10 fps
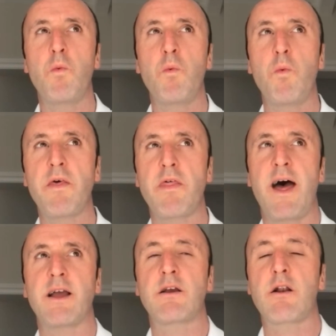whether
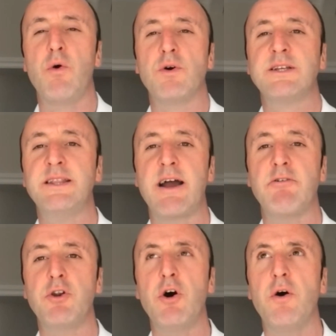that clauses in there
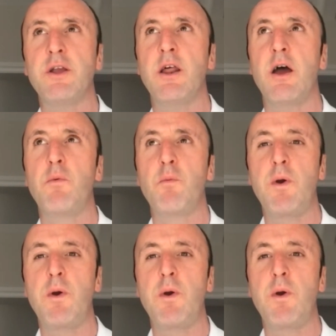or not, you know,